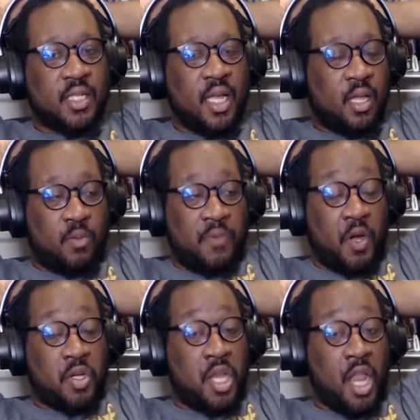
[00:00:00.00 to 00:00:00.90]
because we've
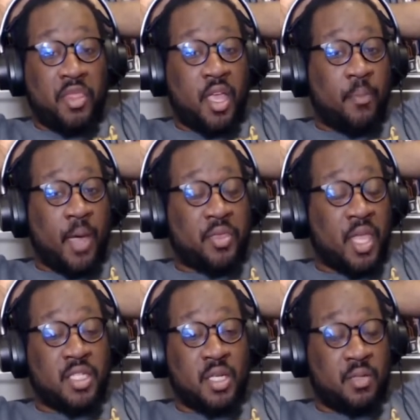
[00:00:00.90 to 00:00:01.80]
heard nothing about
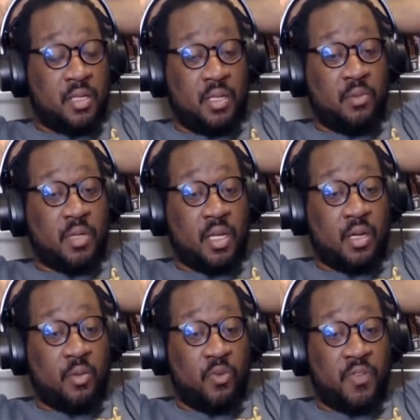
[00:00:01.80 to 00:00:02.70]
that show since it was
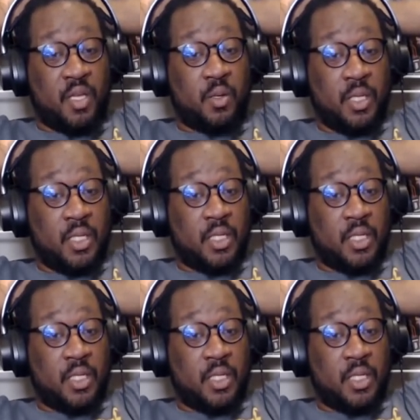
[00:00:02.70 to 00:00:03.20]
um revealed.